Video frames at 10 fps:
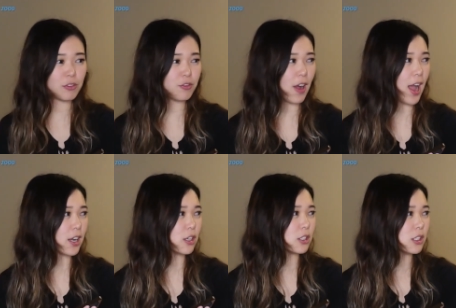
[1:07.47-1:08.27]

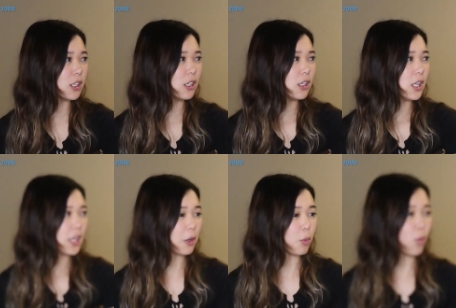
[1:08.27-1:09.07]
fire.
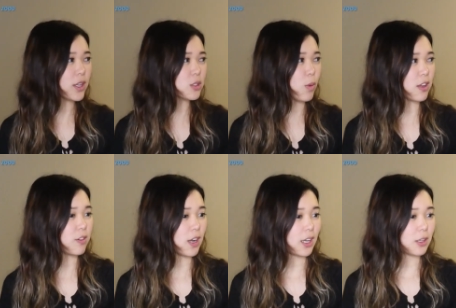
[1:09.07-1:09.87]
Like, what is
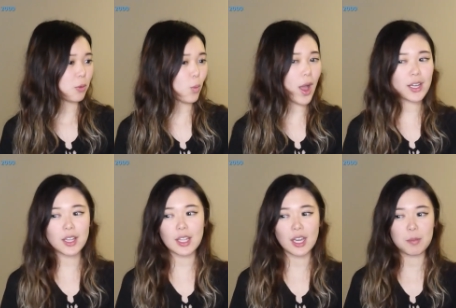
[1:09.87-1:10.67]
Wi-Fi? Why did
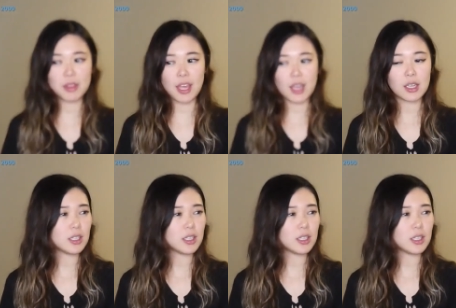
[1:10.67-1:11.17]
they name it that?